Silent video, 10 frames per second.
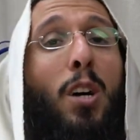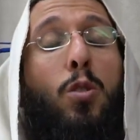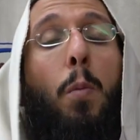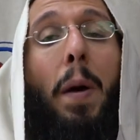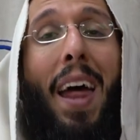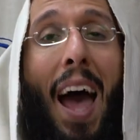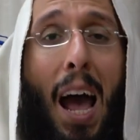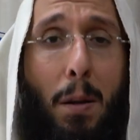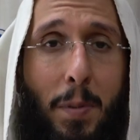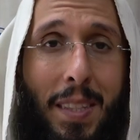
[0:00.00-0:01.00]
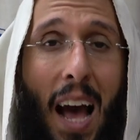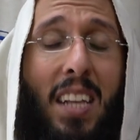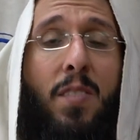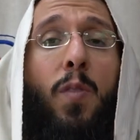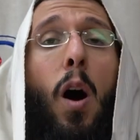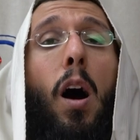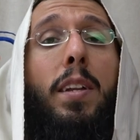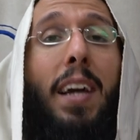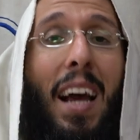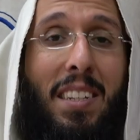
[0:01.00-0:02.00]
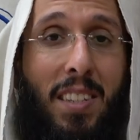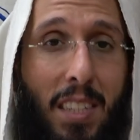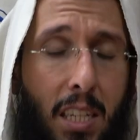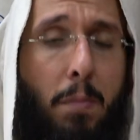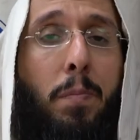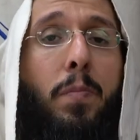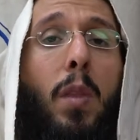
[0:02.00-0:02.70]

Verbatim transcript: So perhaps that's why the Hasidim,